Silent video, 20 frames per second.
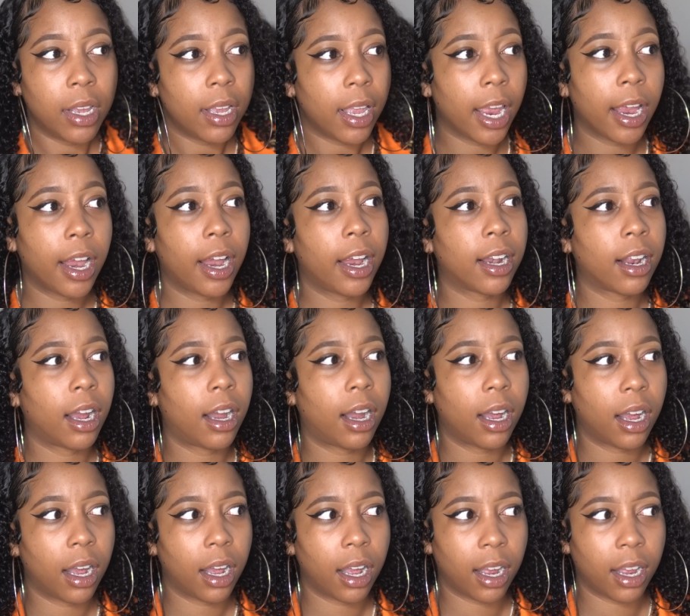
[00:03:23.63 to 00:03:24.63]
And
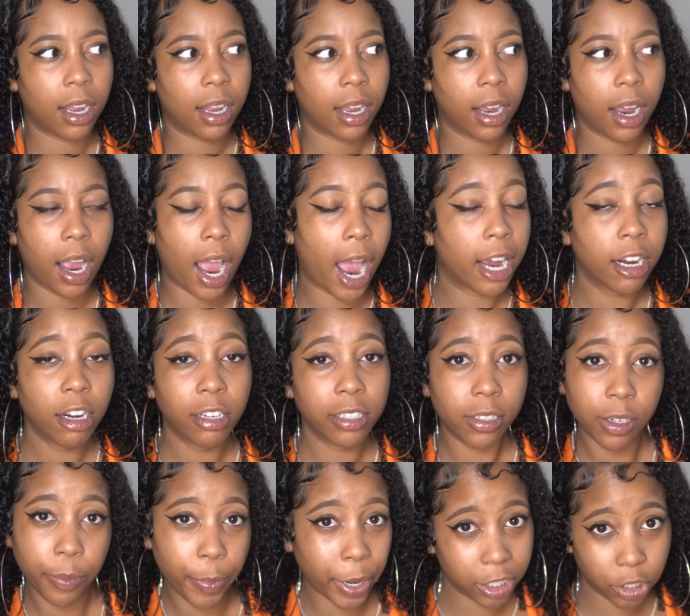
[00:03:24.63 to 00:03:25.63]
I go to
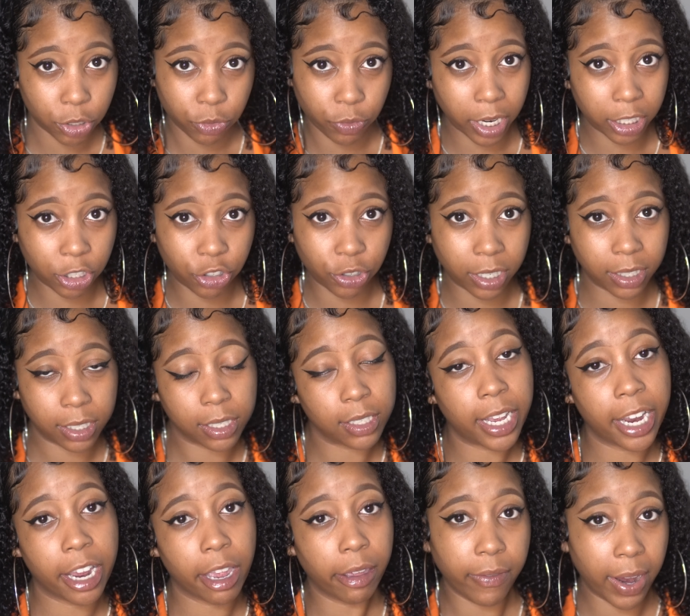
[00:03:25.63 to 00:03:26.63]
the Mexican restaurant to
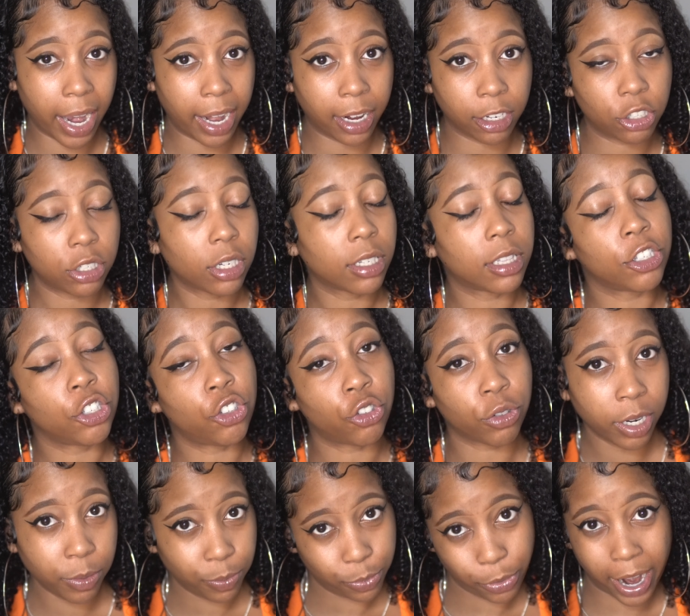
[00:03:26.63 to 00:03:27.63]
take advantage of the
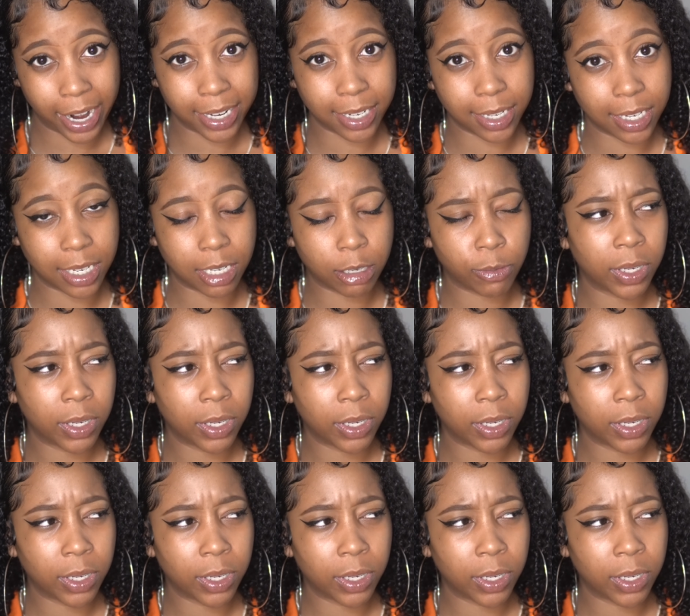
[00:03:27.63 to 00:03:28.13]
drink prices,